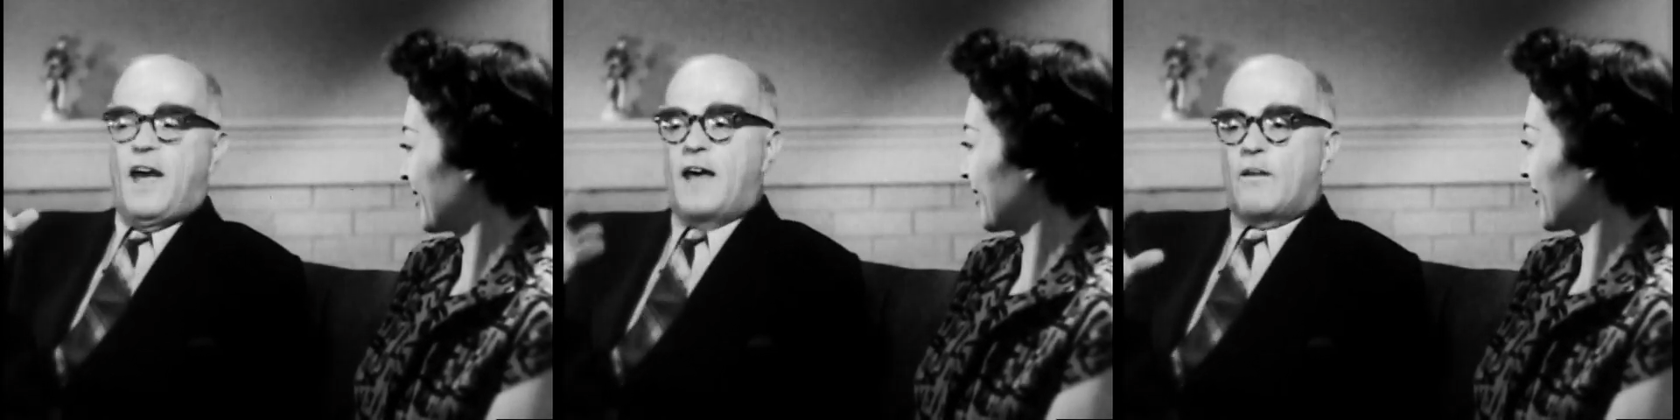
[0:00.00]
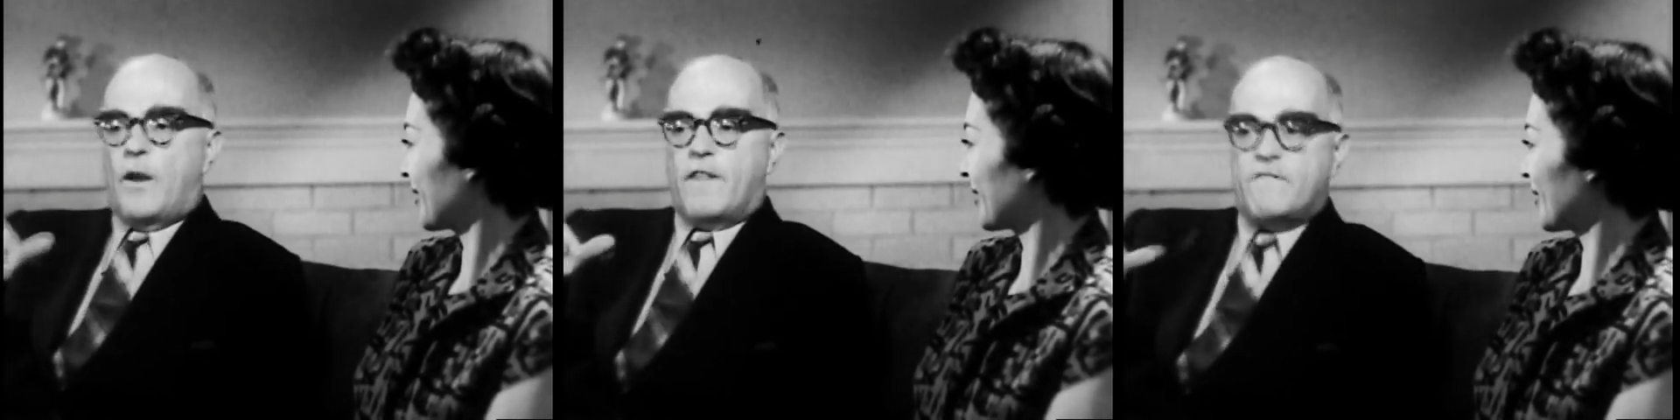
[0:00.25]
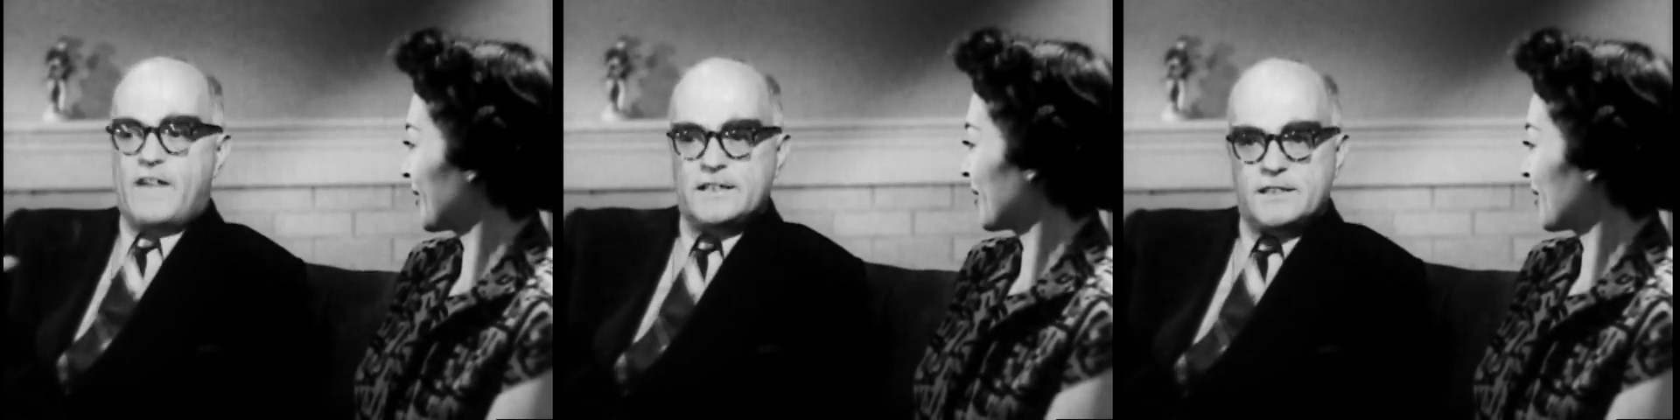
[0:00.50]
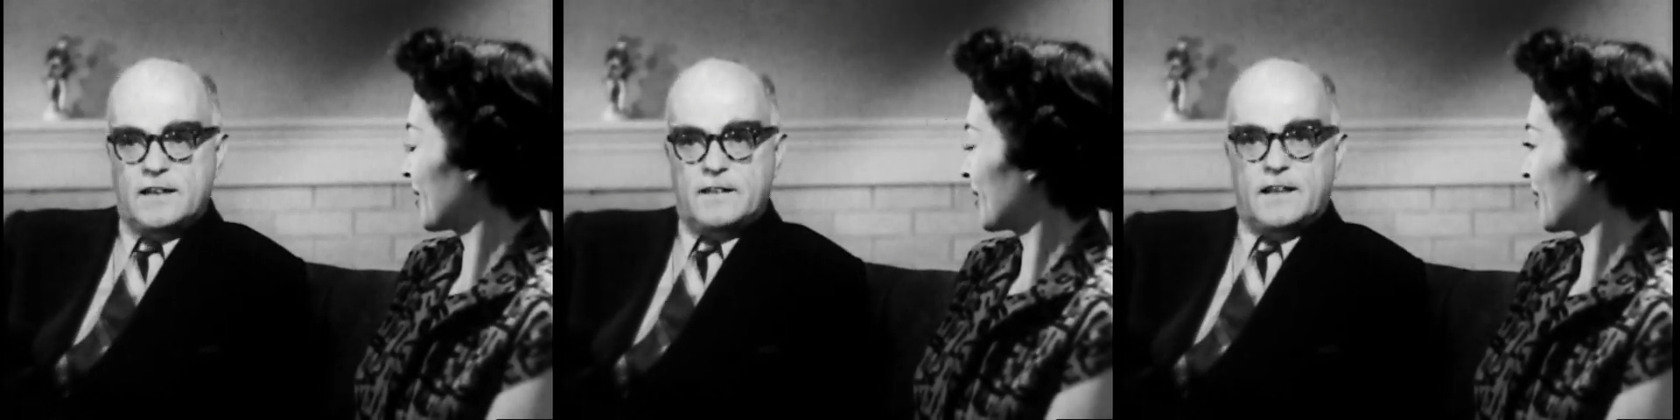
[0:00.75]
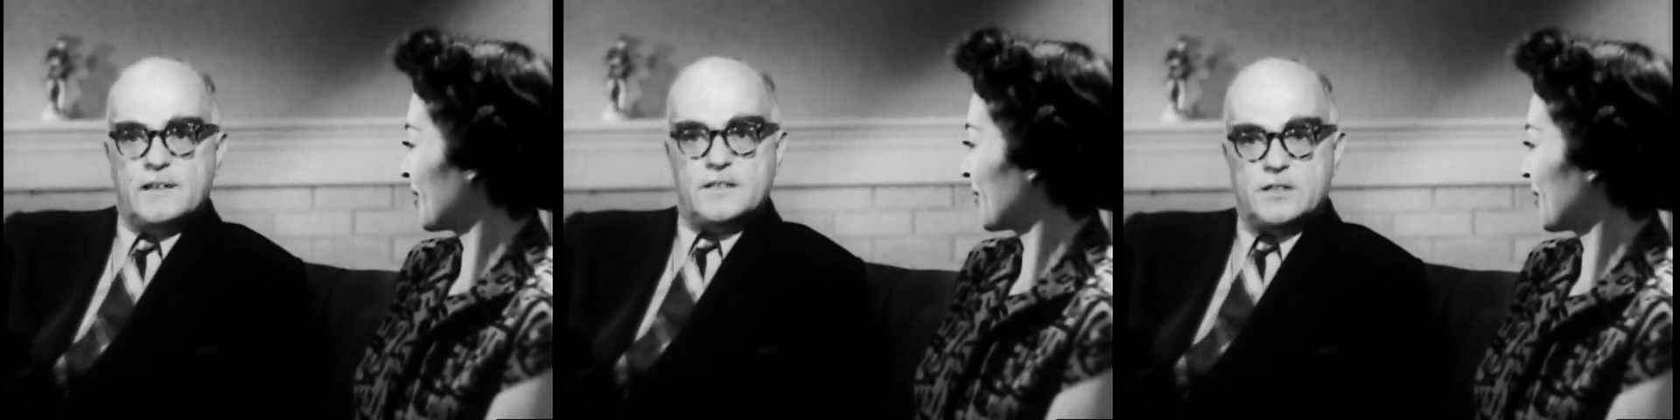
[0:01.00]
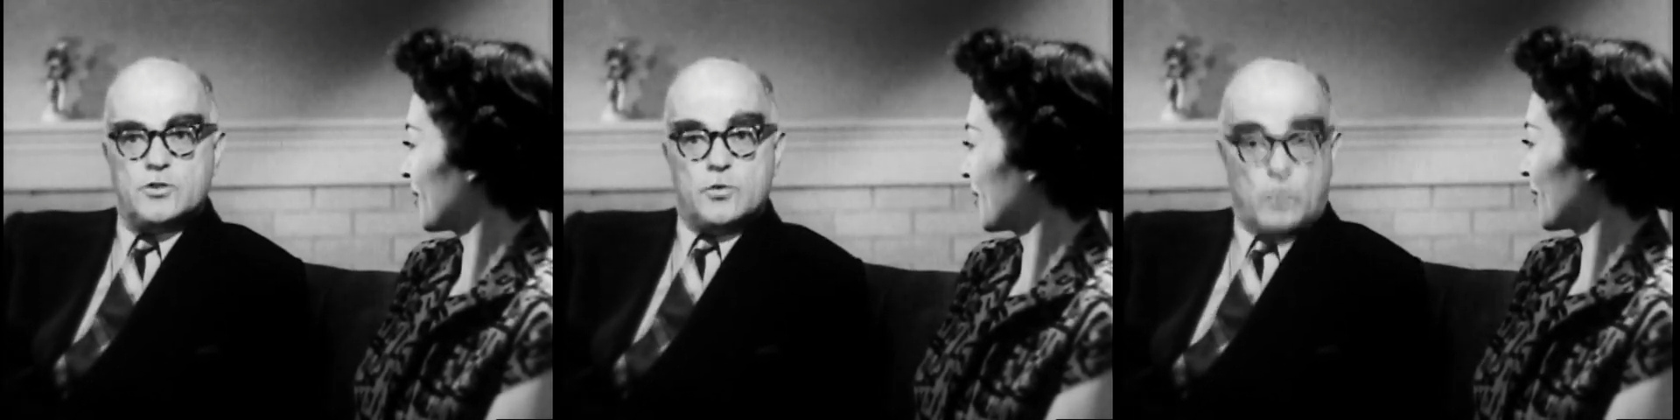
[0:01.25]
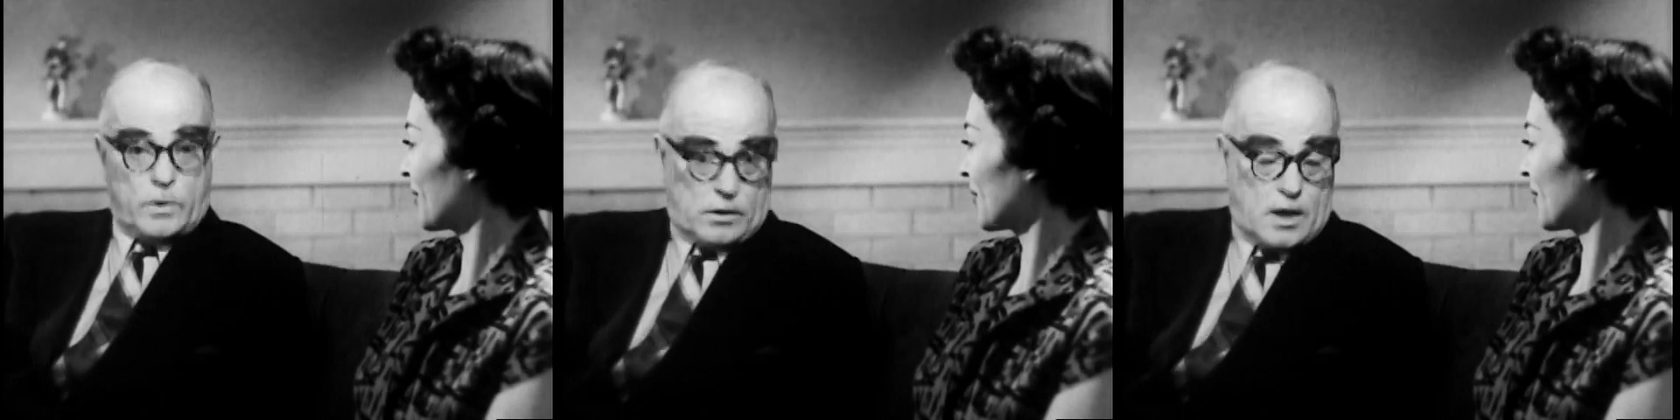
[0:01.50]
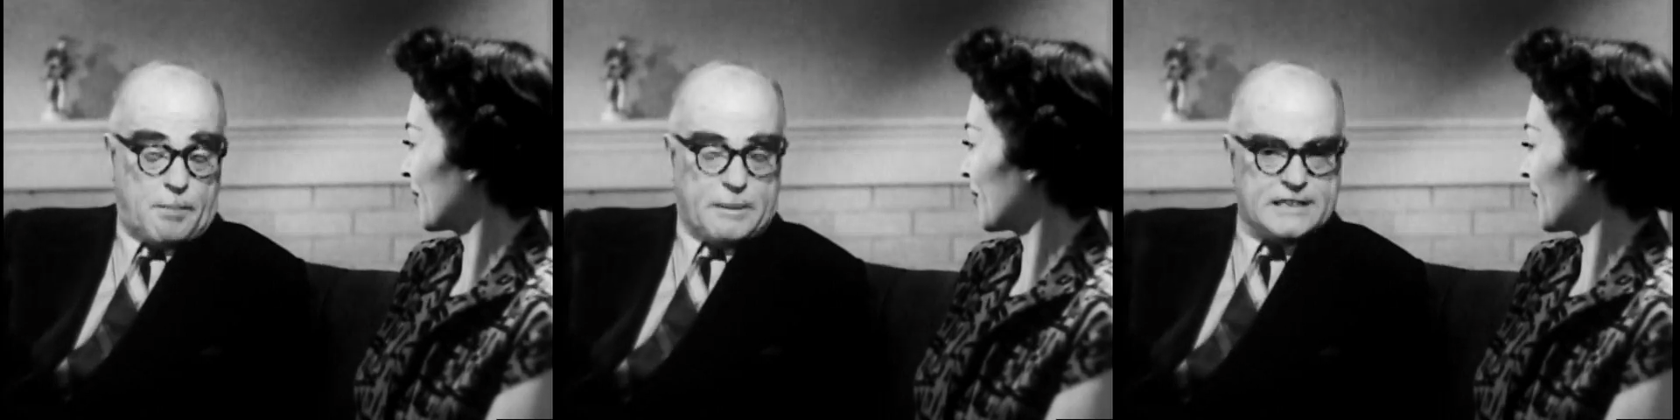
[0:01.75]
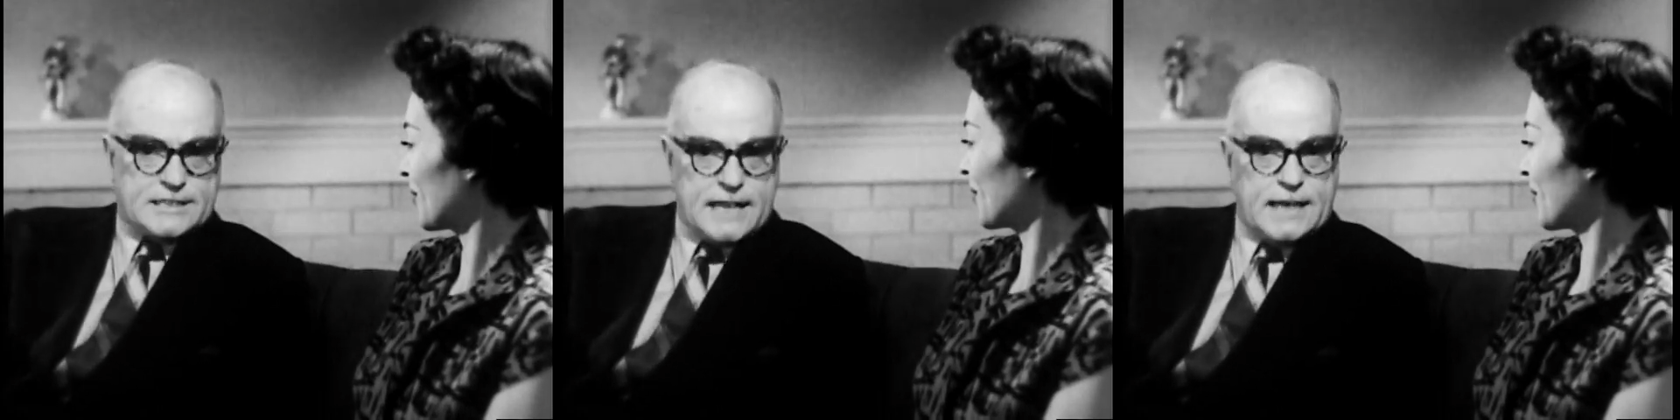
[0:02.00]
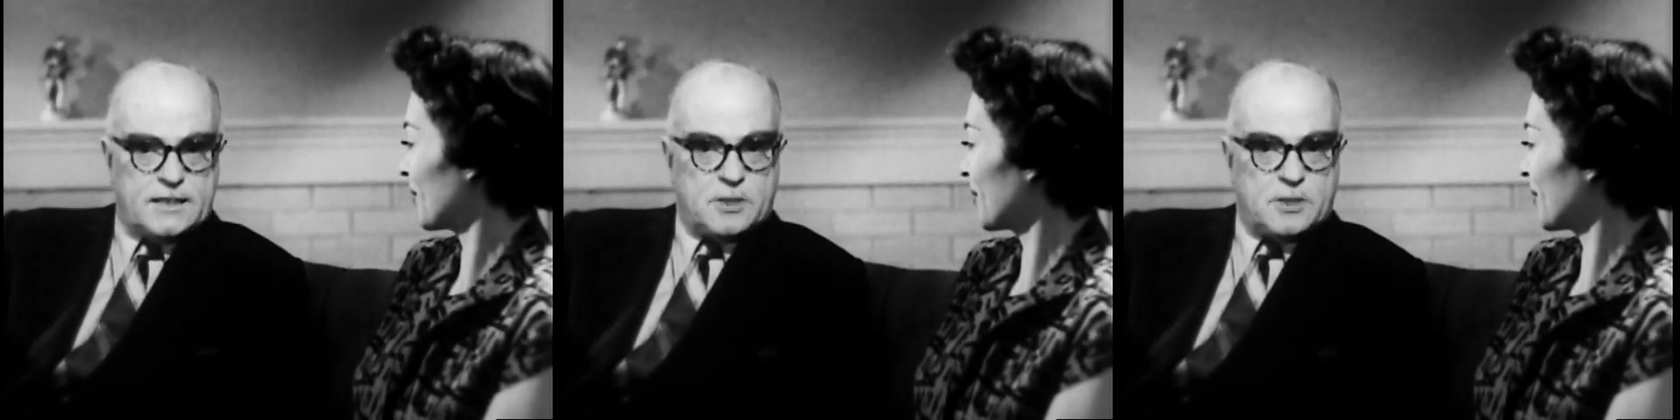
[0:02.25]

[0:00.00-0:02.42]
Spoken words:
And one of the fascinating things is, helping us date